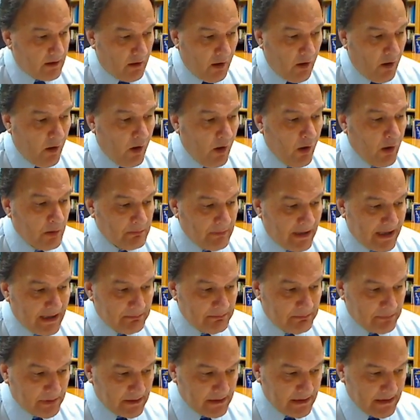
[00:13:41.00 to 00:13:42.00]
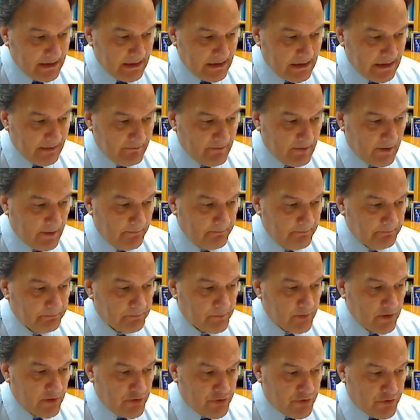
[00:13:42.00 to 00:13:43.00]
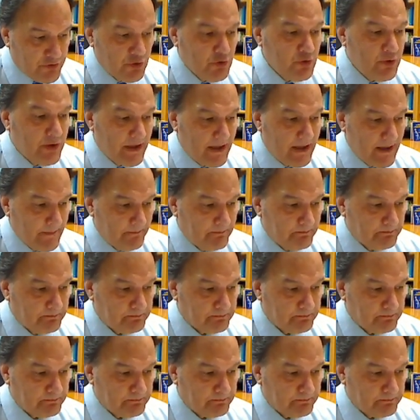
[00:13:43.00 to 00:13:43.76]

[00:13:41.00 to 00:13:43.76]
all might believe through him.